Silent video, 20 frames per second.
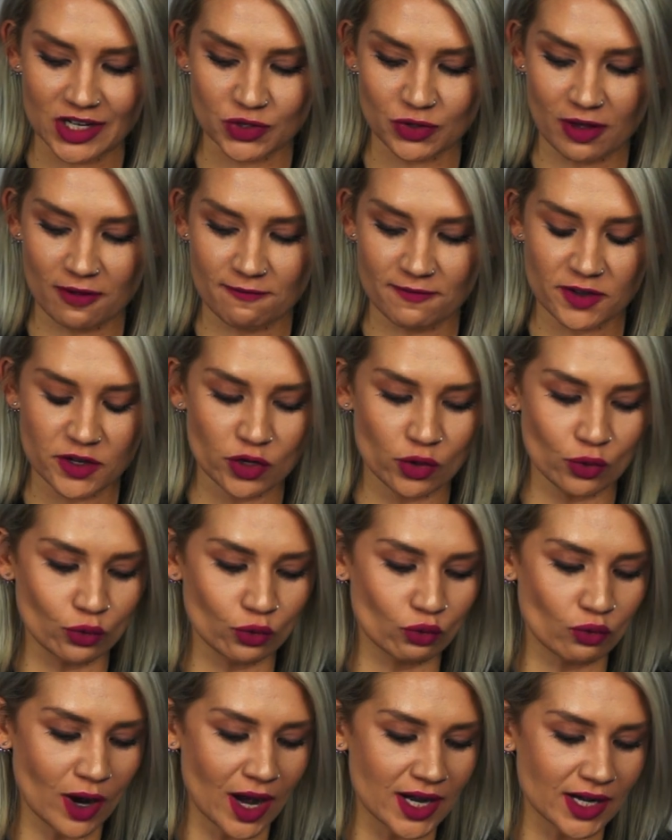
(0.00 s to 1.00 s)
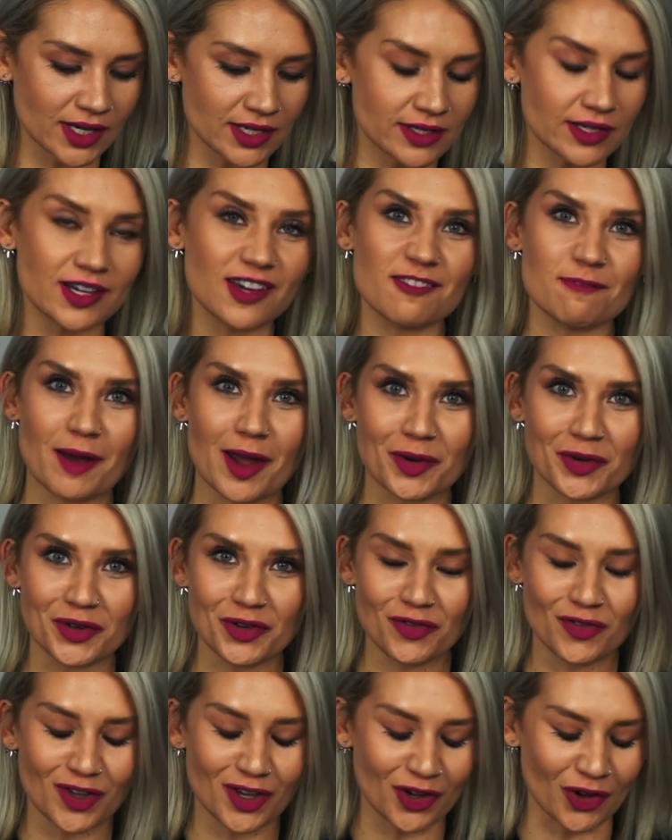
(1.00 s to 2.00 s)
so I feel ready to give my
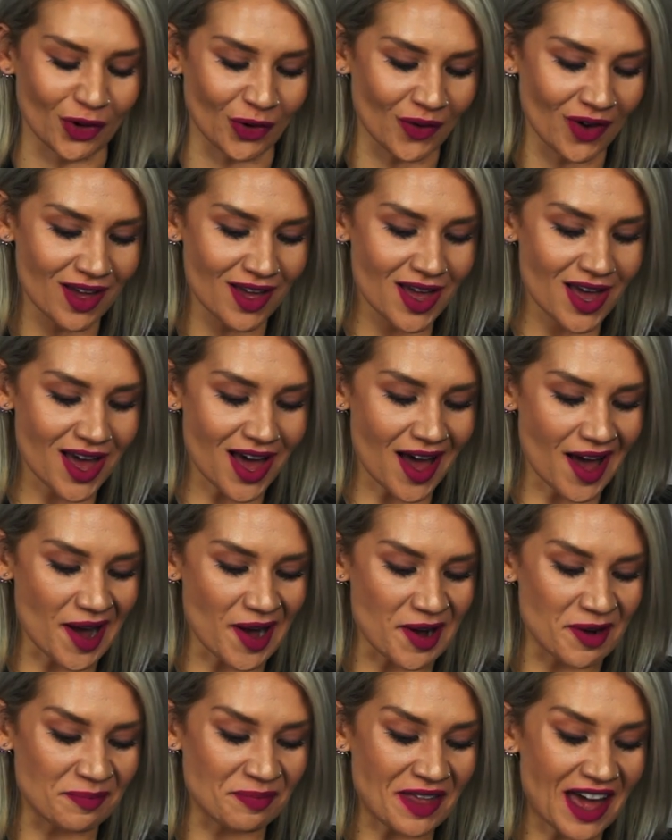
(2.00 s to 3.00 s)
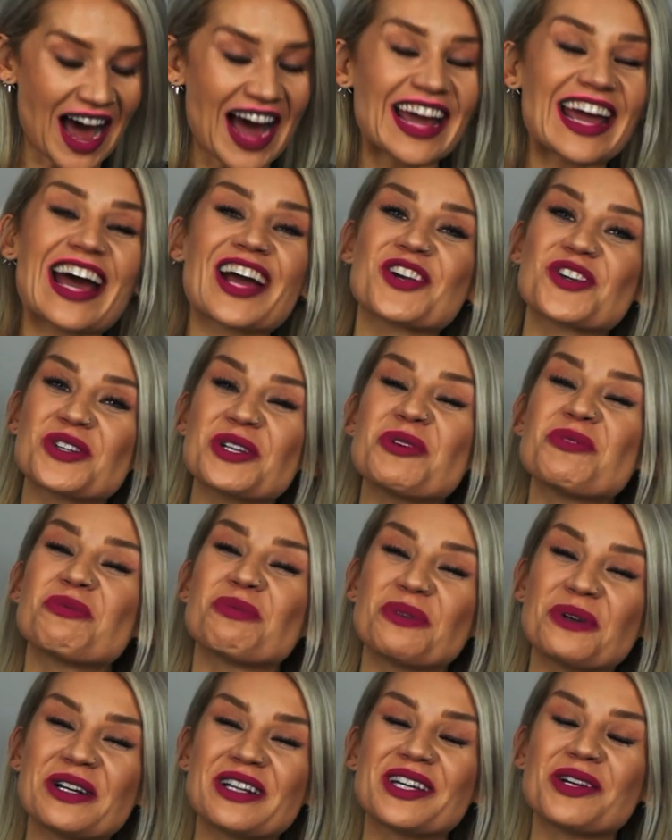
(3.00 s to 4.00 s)
review. I actually
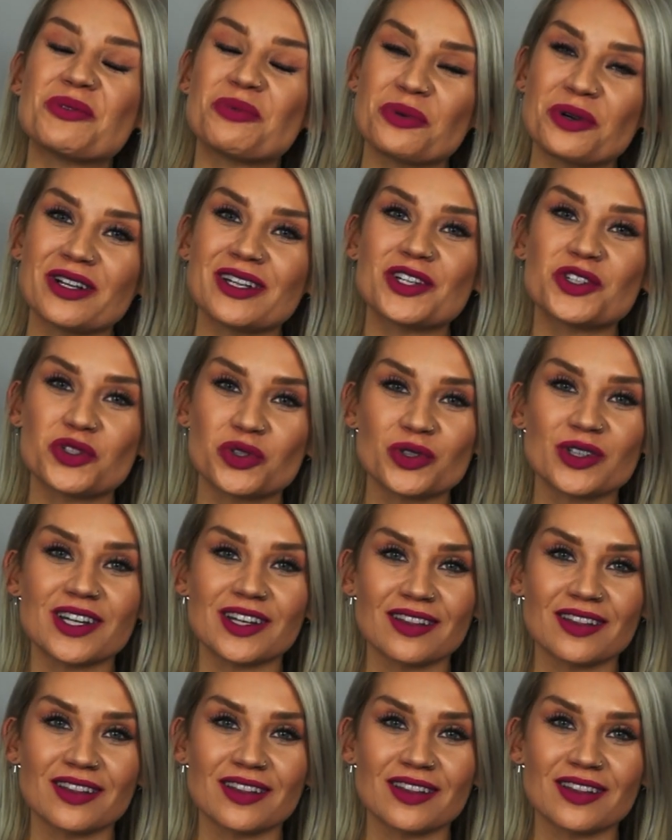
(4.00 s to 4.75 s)
really truly